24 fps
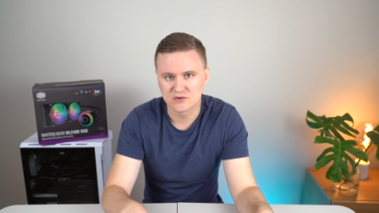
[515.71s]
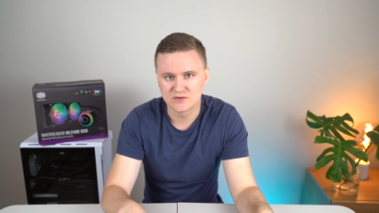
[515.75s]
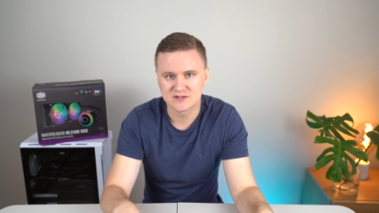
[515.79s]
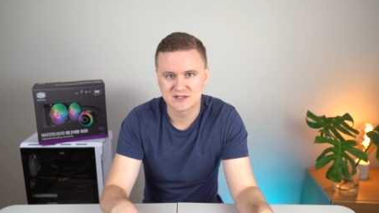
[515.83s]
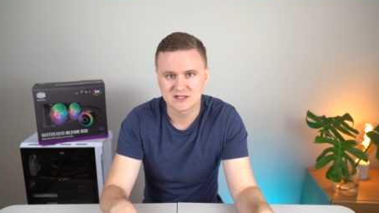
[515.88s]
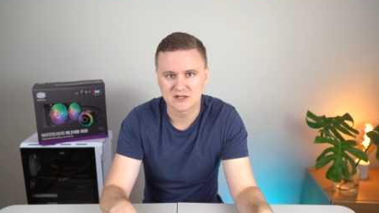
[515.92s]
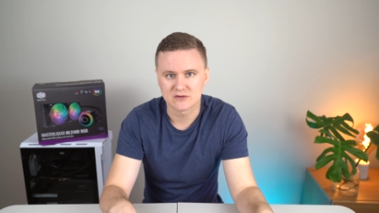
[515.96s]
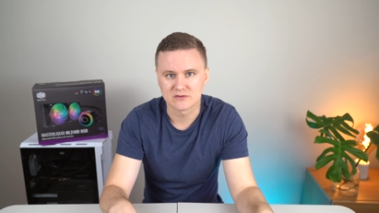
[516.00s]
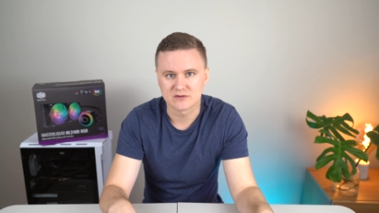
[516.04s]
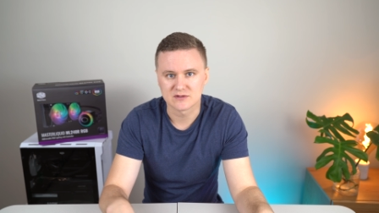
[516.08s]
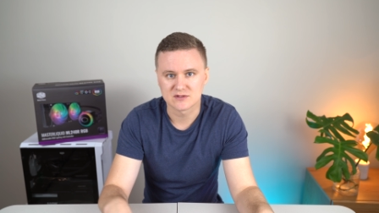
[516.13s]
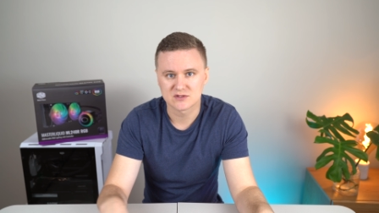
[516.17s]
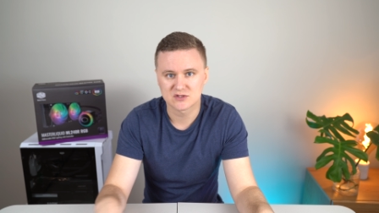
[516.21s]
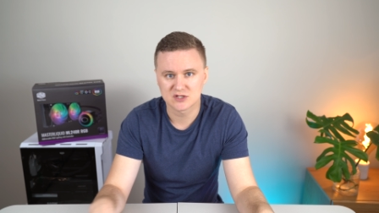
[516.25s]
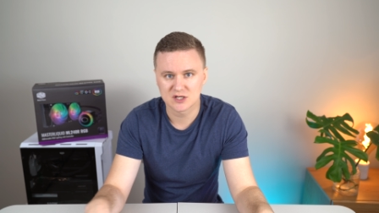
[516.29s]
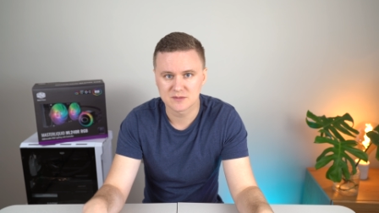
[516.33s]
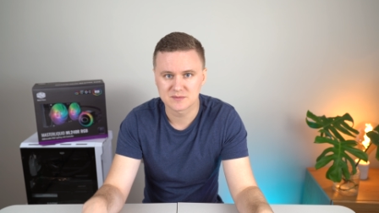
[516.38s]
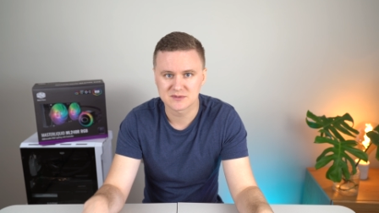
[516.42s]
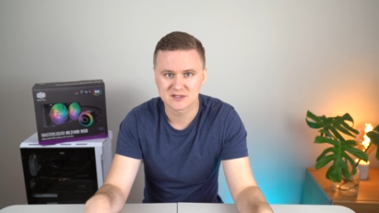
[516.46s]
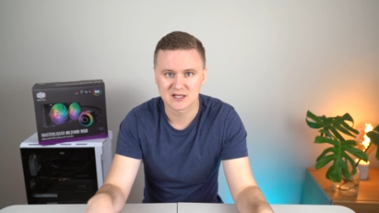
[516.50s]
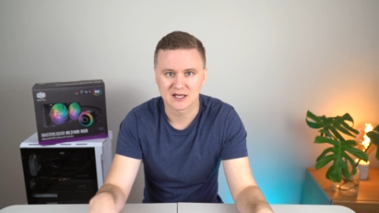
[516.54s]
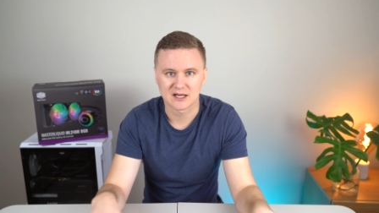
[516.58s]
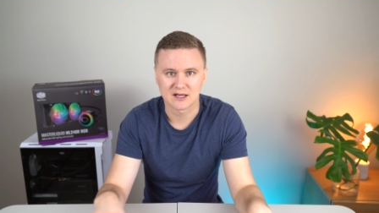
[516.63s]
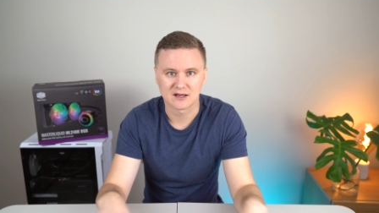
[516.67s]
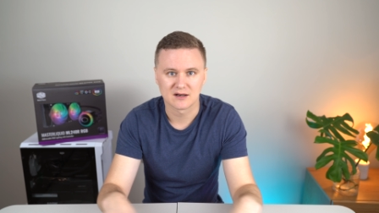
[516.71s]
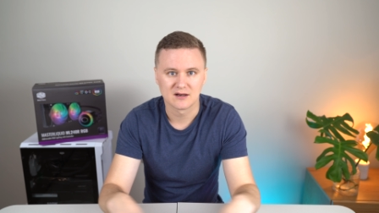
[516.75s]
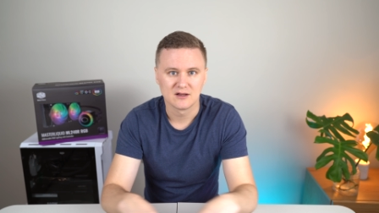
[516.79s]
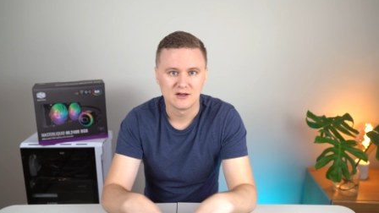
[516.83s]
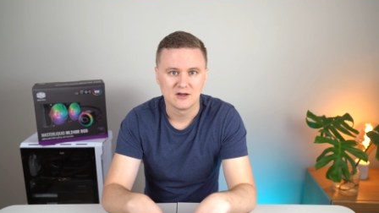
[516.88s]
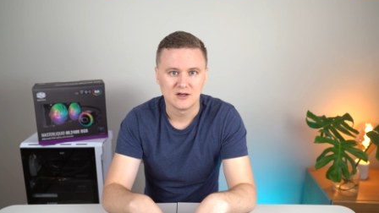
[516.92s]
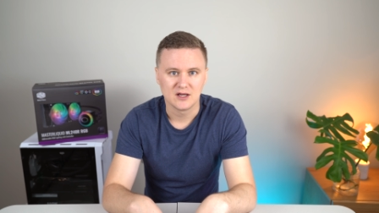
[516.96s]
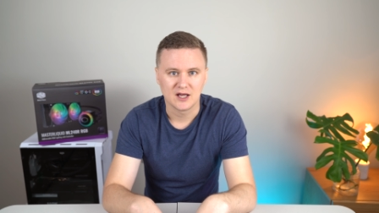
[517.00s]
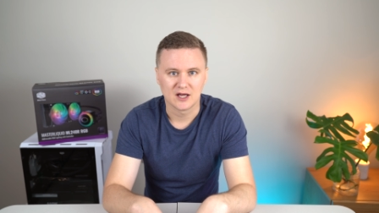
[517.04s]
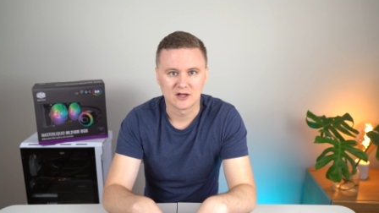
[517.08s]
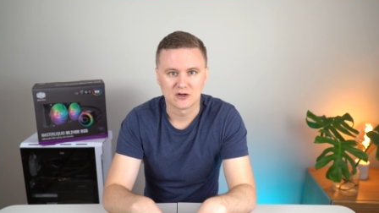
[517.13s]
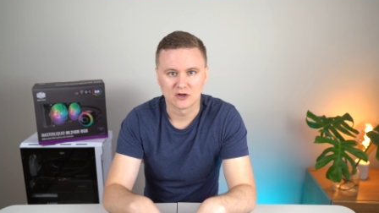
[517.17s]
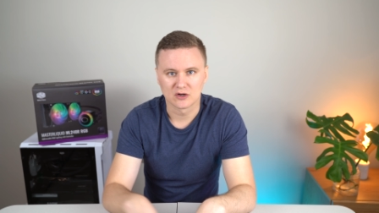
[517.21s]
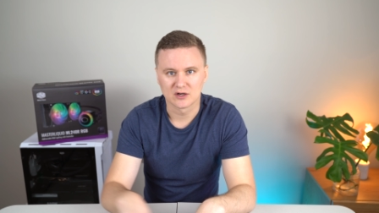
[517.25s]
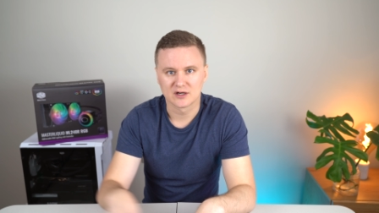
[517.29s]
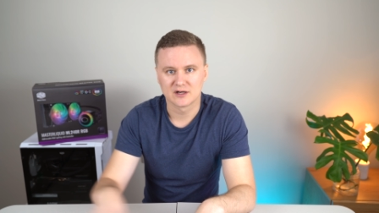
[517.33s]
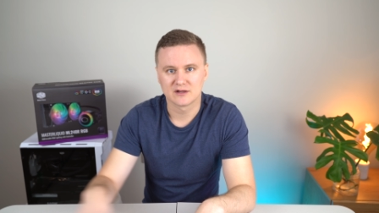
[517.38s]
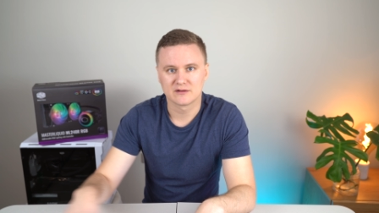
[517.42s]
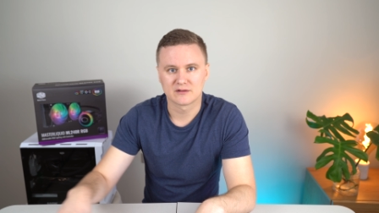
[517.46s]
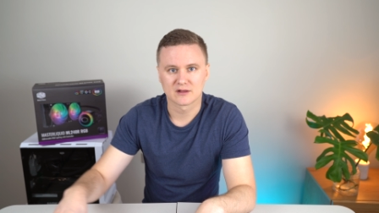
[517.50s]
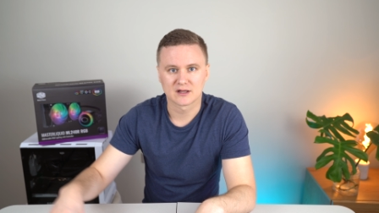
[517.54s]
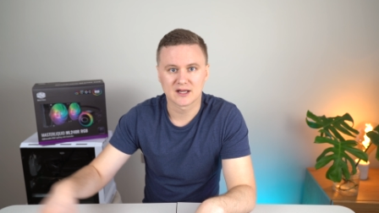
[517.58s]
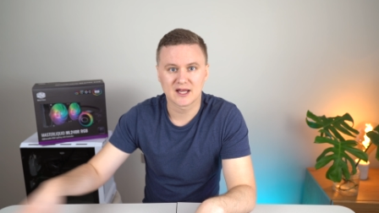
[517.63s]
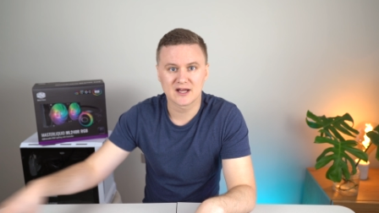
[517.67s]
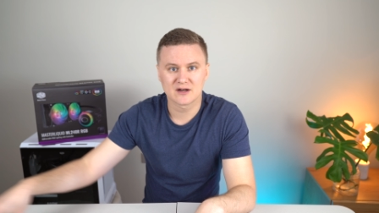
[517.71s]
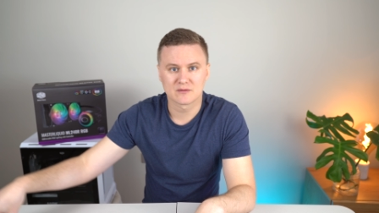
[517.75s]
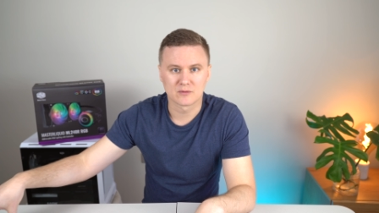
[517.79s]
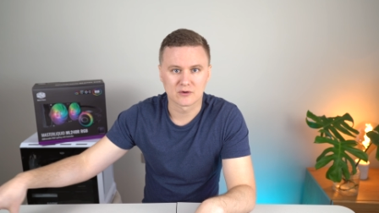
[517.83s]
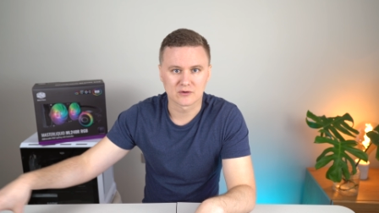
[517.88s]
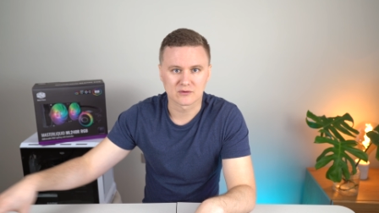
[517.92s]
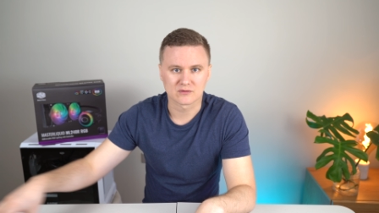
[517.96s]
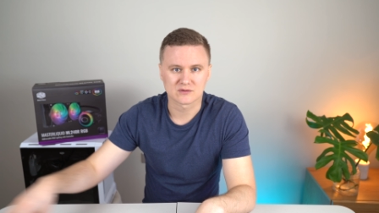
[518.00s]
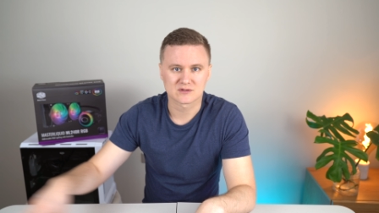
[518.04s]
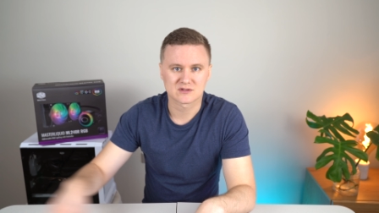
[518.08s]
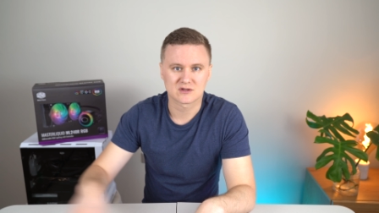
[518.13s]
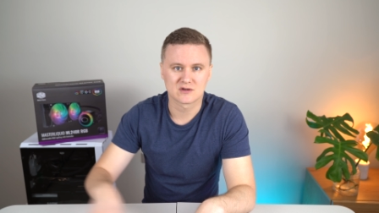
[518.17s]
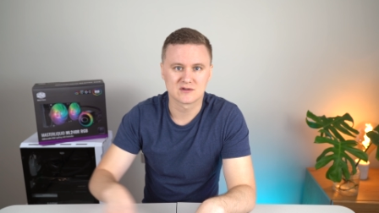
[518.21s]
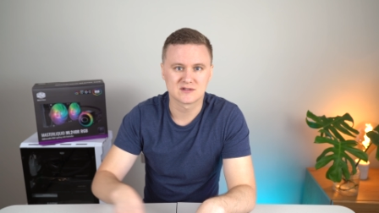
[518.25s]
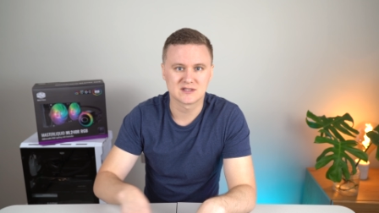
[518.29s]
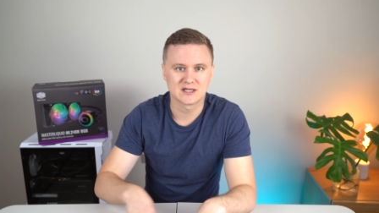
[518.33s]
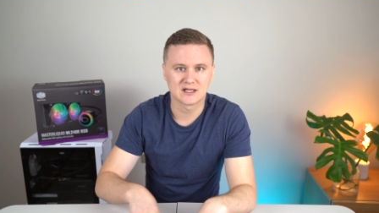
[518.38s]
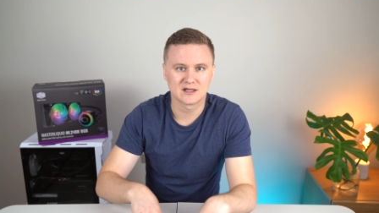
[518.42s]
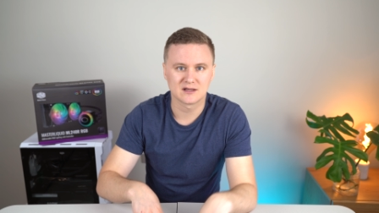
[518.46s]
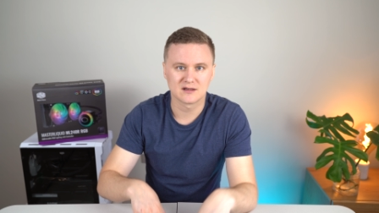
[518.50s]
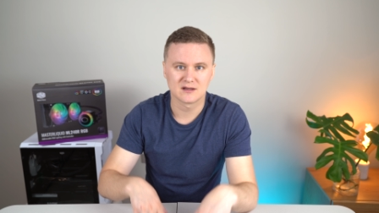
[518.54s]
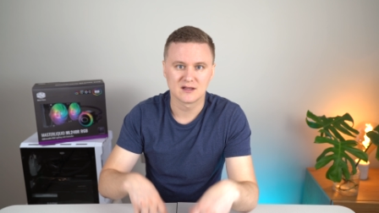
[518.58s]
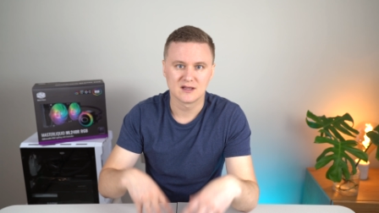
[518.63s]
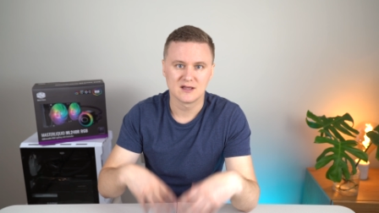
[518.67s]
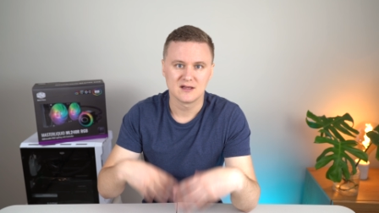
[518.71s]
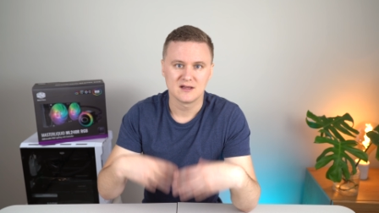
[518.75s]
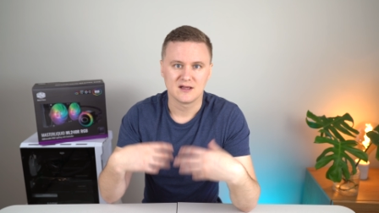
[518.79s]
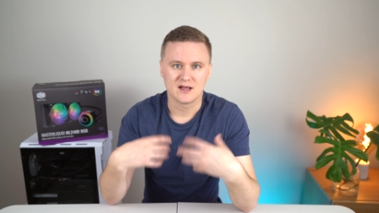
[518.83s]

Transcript: series chipset and only the later models, because then